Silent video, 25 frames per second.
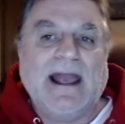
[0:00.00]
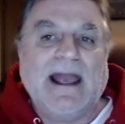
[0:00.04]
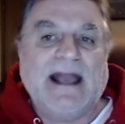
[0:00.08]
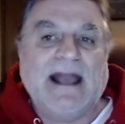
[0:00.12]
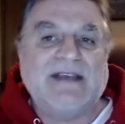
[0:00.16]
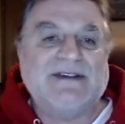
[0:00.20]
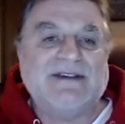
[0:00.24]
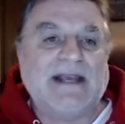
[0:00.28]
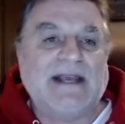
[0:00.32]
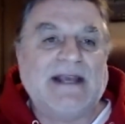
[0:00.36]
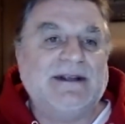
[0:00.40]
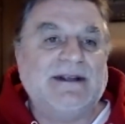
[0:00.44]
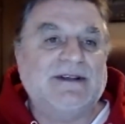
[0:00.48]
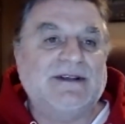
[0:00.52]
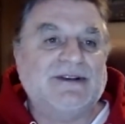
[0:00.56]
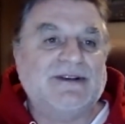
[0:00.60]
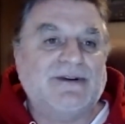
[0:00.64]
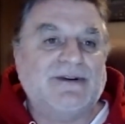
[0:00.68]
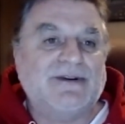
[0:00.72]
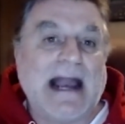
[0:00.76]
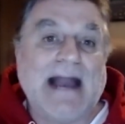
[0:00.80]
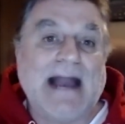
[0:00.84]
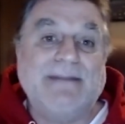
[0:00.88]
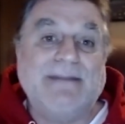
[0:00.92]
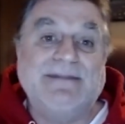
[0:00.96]
as I
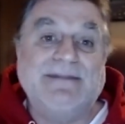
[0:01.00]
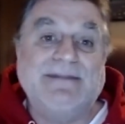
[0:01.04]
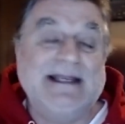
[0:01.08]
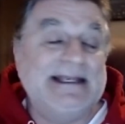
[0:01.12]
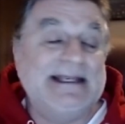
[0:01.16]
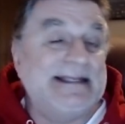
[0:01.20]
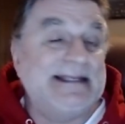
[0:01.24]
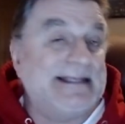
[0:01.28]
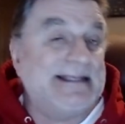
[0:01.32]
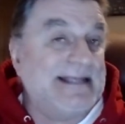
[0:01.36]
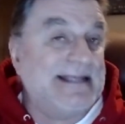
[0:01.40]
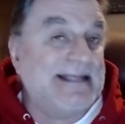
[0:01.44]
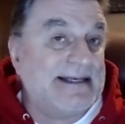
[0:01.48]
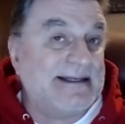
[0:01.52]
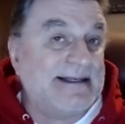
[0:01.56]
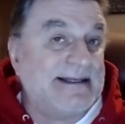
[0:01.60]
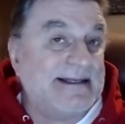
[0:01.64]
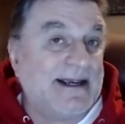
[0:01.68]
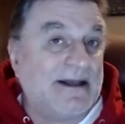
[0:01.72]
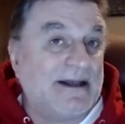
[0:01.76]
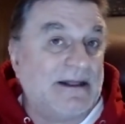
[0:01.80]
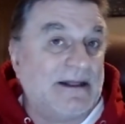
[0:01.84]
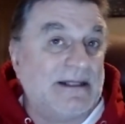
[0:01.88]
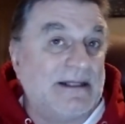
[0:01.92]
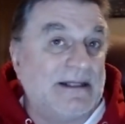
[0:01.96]
described in
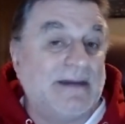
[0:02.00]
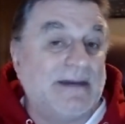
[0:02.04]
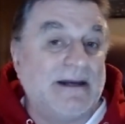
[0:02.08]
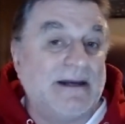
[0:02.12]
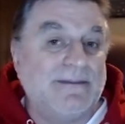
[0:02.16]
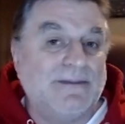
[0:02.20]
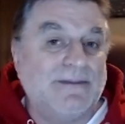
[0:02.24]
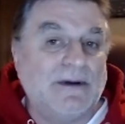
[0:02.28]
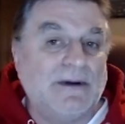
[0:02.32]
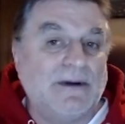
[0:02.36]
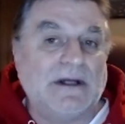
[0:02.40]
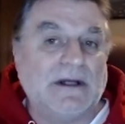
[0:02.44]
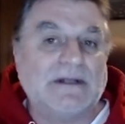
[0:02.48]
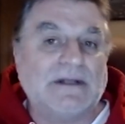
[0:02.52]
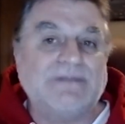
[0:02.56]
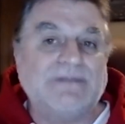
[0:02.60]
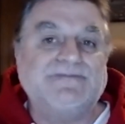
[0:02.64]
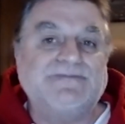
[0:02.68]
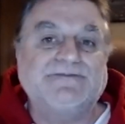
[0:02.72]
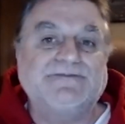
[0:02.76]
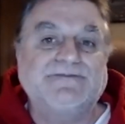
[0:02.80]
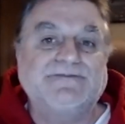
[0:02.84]
detail in my book,